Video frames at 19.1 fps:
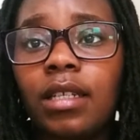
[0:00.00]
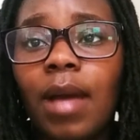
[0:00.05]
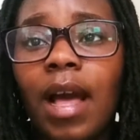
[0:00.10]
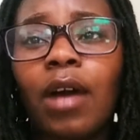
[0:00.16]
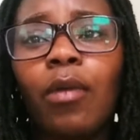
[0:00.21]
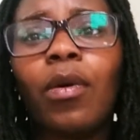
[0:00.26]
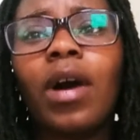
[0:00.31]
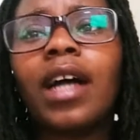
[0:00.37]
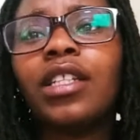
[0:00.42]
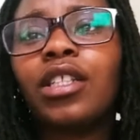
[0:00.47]

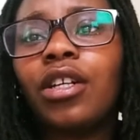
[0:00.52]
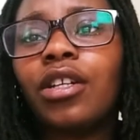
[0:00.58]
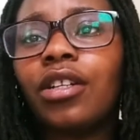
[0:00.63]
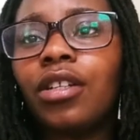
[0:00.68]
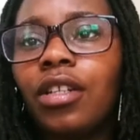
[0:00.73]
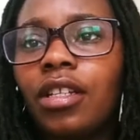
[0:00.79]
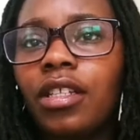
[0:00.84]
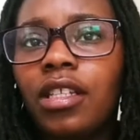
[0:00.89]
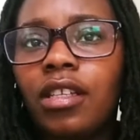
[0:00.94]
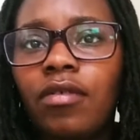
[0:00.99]
I turned on the
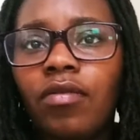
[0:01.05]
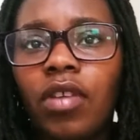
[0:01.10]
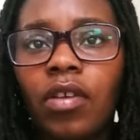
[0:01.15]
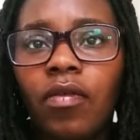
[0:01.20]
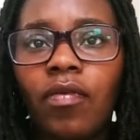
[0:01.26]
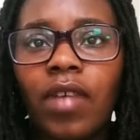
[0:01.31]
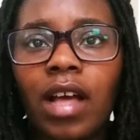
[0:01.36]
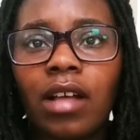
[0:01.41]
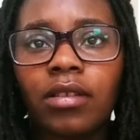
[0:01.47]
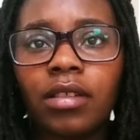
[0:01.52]
TV and
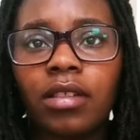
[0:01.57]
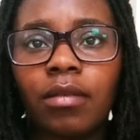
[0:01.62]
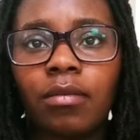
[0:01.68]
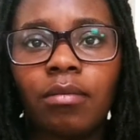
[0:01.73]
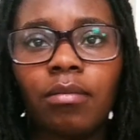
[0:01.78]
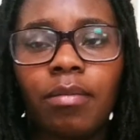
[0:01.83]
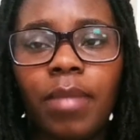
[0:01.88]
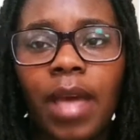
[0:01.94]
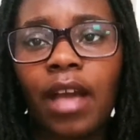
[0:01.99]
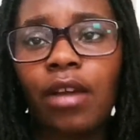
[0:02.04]
found some
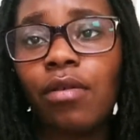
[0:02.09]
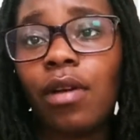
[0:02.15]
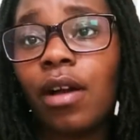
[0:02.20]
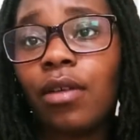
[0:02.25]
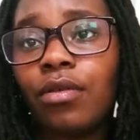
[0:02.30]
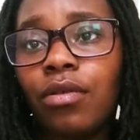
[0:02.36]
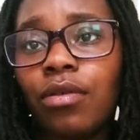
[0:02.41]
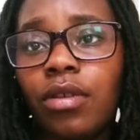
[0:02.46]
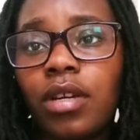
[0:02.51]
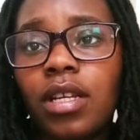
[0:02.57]
background
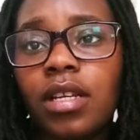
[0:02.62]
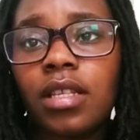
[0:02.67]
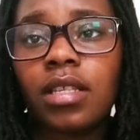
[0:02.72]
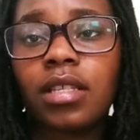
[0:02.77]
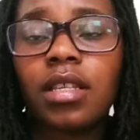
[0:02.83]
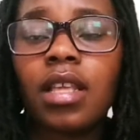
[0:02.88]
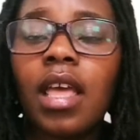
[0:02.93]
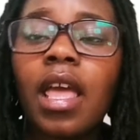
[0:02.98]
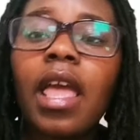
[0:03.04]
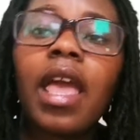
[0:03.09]
noise,
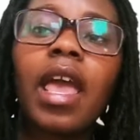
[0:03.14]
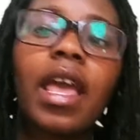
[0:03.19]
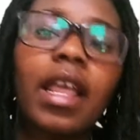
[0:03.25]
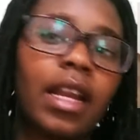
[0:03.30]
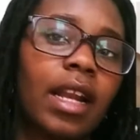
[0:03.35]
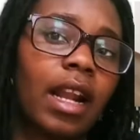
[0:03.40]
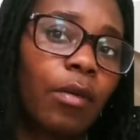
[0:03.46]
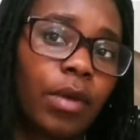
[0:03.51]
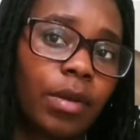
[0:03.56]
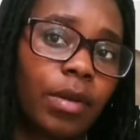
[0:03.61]
and
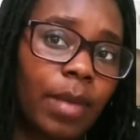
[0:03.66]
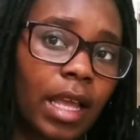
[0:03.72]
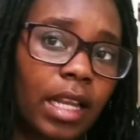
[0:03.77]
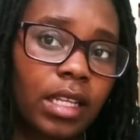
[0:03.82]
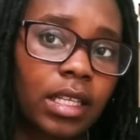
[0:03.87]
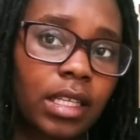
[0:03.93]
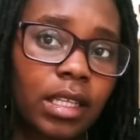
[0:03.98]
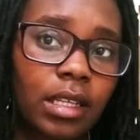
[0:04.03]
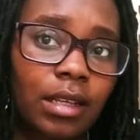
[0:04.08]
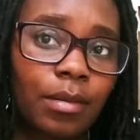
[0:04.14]
then I went back to
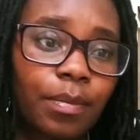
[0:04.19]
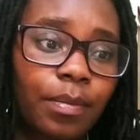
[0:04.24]
sleep.